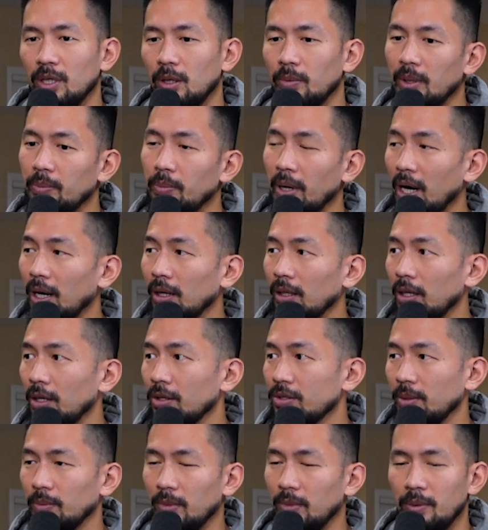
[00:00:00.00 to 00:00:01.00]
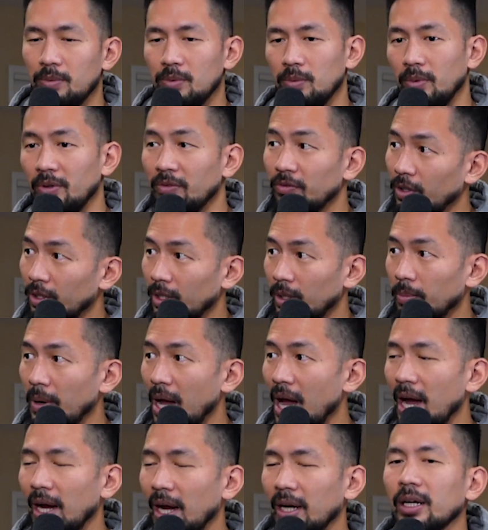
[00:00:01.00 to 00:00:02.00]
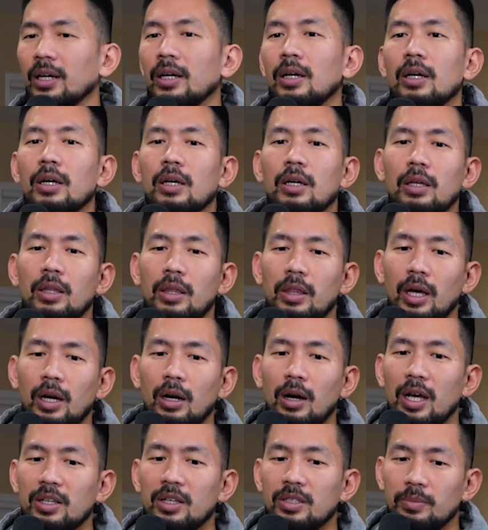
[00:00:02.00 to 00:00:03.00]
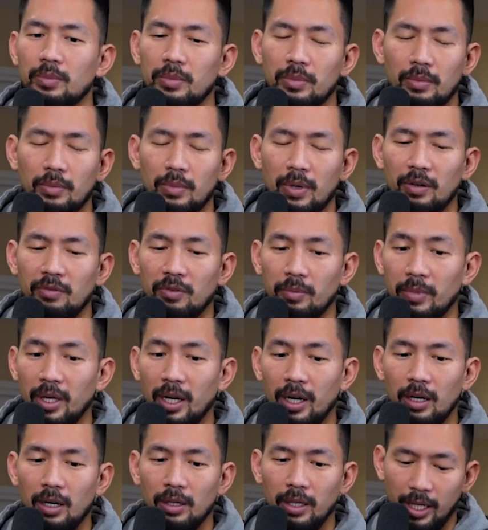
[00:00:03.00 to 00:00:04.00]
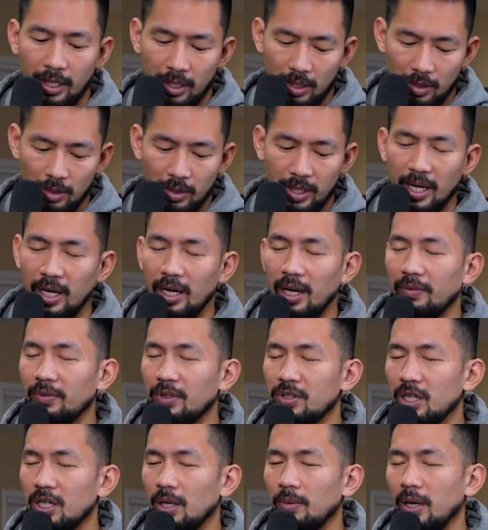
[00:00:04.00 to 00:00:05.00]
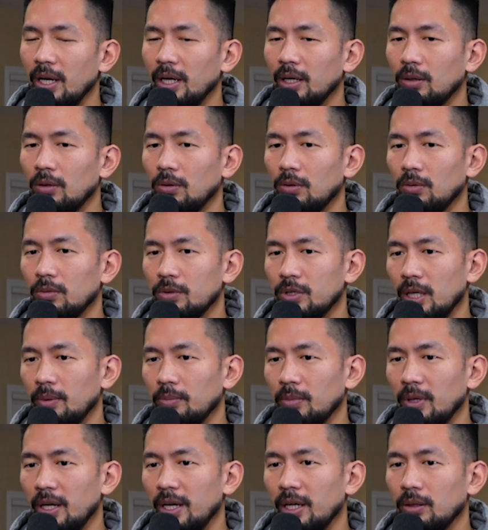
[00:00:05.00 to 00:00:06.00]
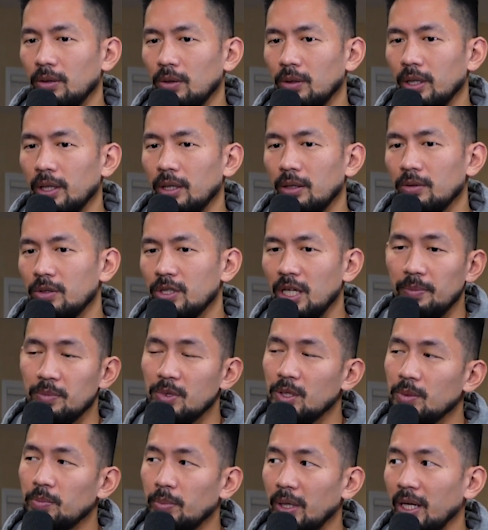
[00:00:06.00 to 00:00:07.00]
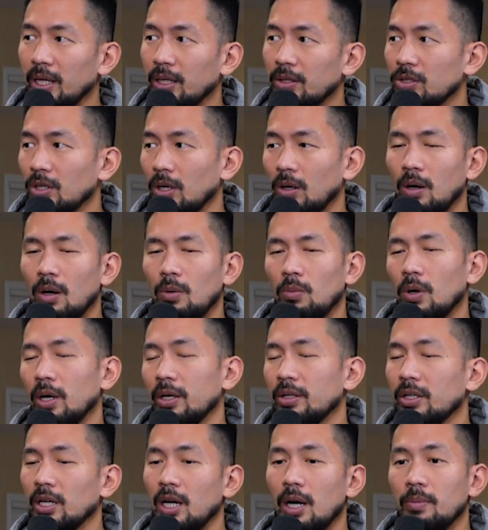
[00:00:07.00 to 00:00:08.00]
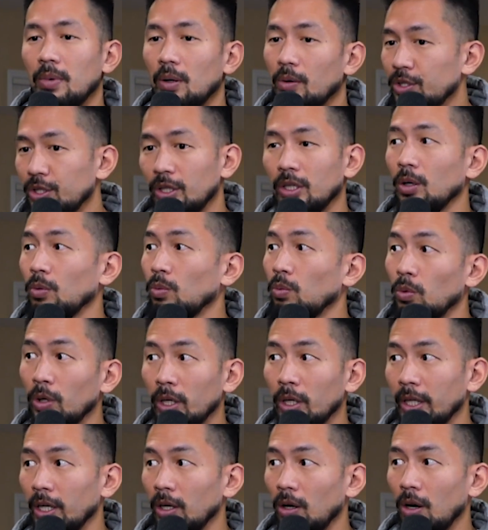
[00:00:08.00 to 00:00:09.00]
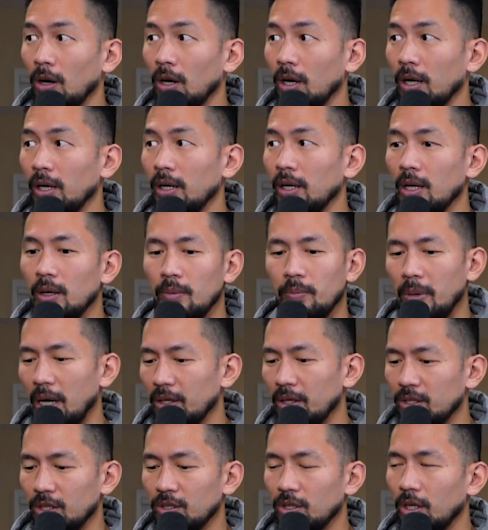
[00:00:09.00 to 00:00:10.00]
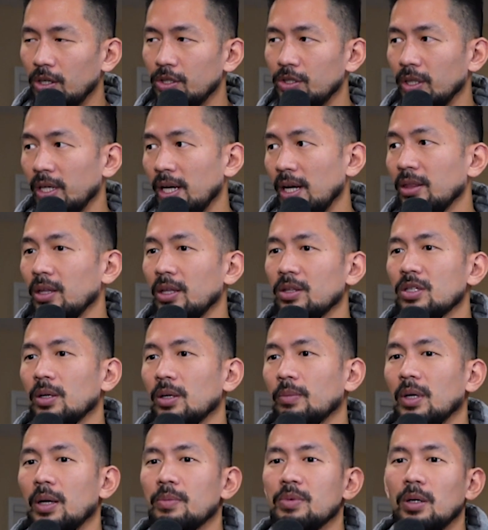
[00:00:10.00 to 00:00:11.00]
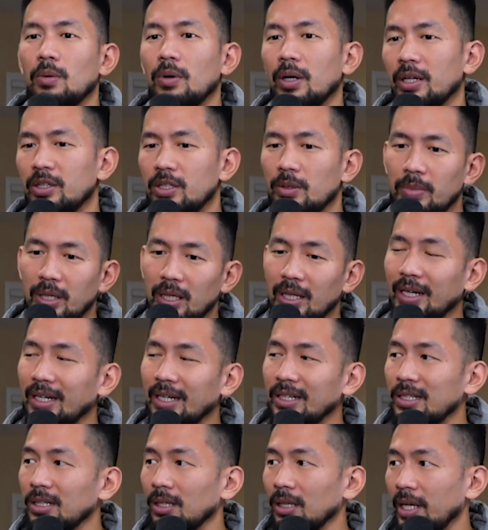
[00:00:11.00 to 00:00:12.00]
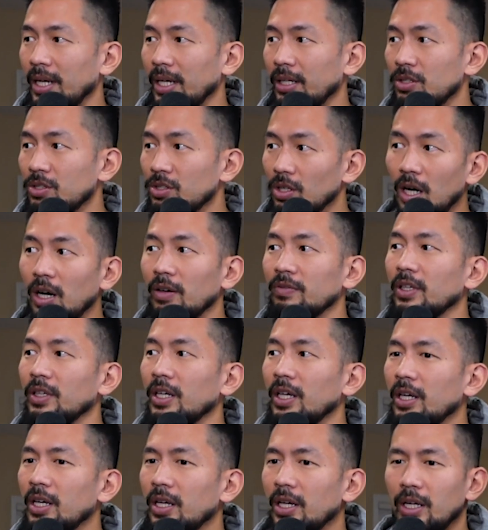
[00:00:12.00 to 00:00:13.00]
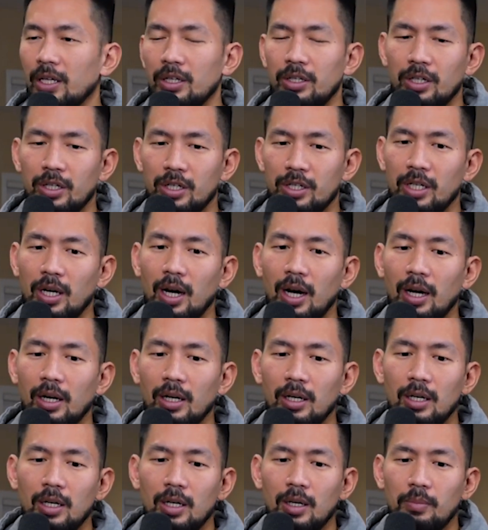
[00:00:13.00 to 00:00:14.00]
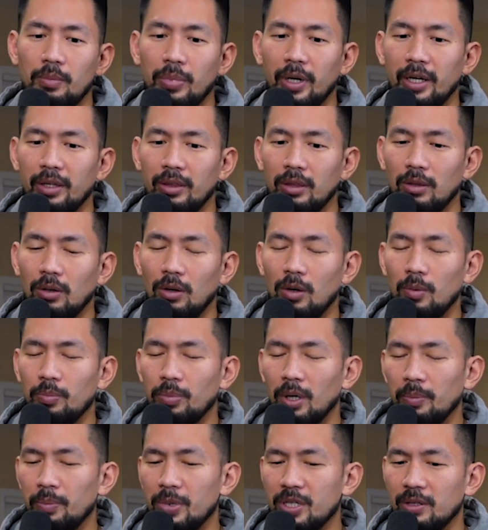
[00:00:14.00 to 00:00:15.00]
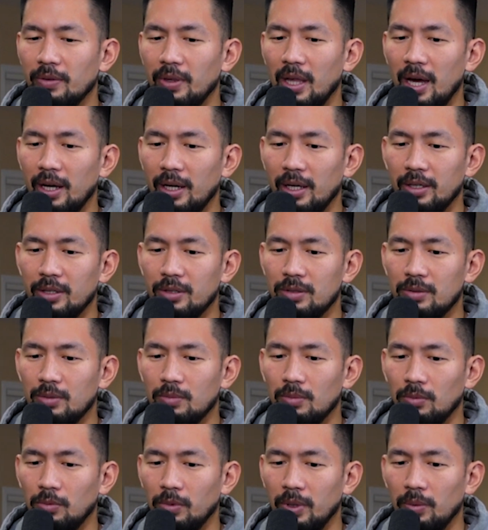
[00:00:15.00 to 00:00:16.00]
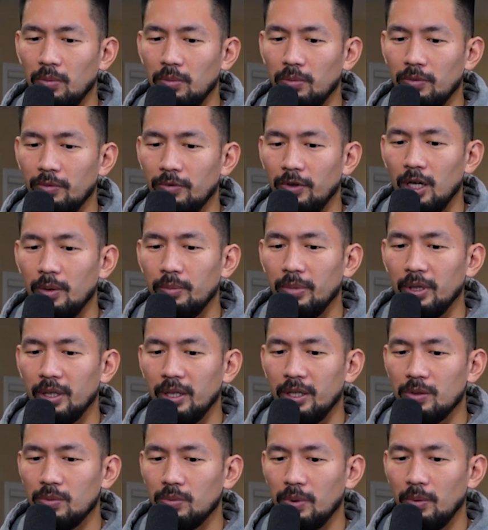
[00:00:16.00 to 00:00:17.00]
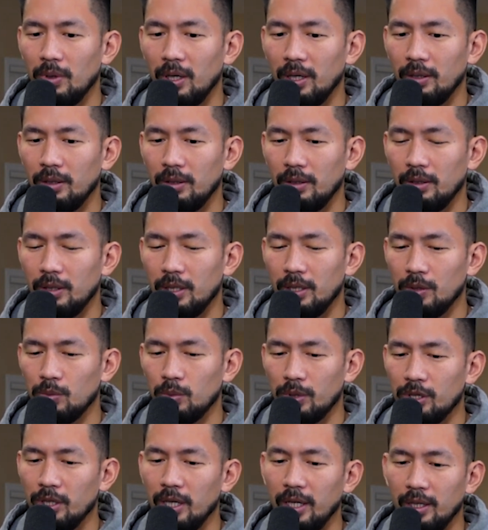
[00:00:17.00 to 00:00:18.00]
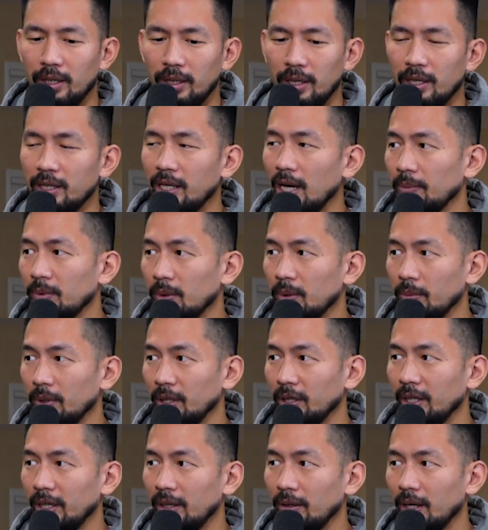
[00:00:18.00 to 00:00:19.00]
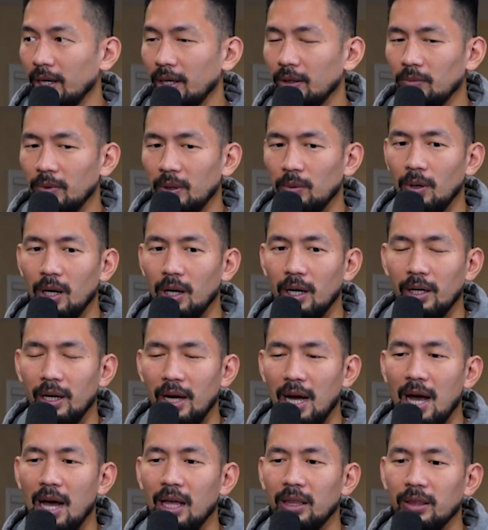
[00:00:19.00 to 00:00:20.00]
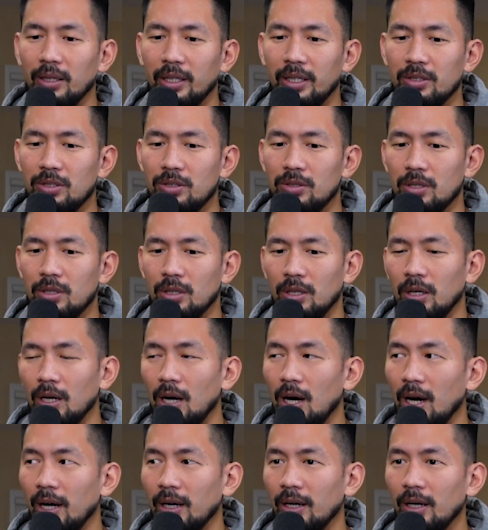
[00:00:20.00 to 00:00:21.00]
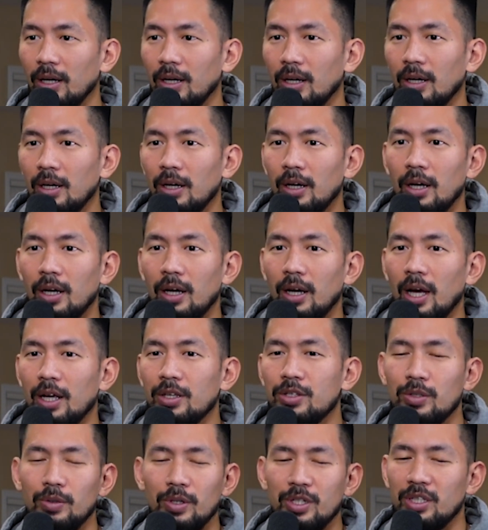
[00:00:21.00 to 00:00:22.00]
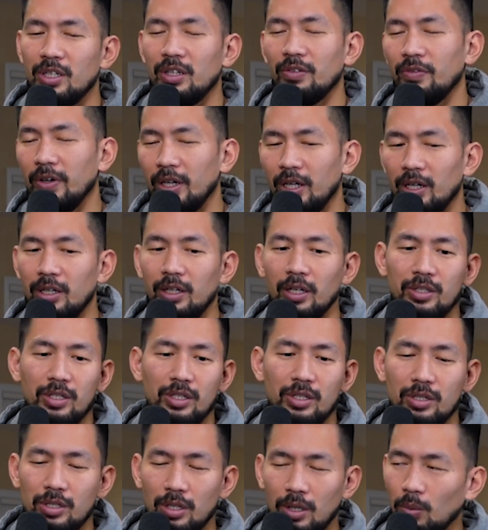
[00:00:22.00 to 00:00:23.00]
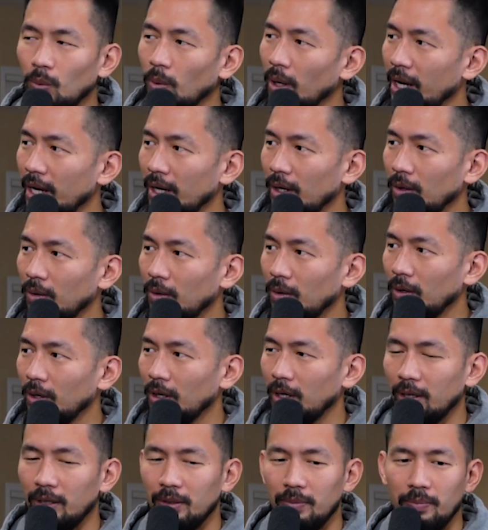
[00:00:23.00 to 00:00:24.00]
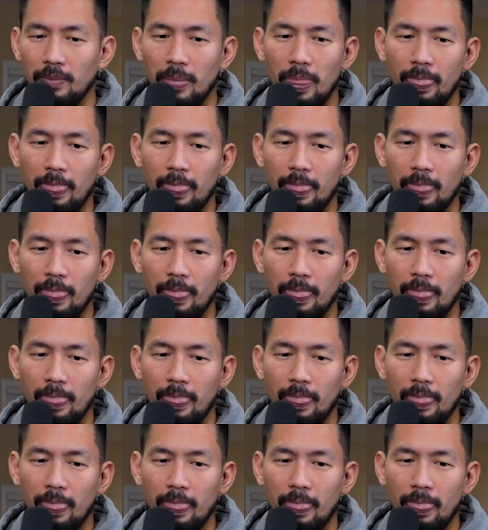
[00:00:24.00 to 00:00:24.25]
it'll be parallel, sometimes it'll be further back. Then I'll ask them from there, like you can't have the same angle, same length, and then same speed. So at one time I want you to go really hard, bounce as hard as you can. Then sometimes I want it to be like a delayed soft into your shot. But the whole purpose of that is variability is we're training adaptability, right? We want athletes to not, as soon as a defender does a certain way or